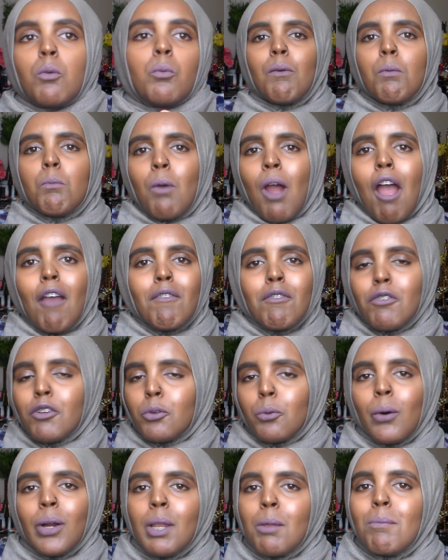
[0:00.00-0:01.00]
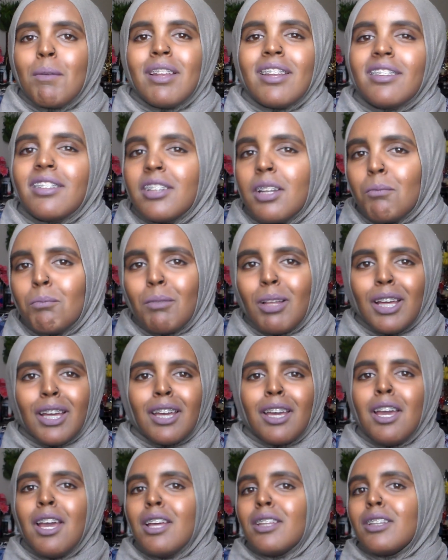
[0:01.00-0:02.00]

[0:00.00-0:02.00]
I went private for 20 minutes and I'm like,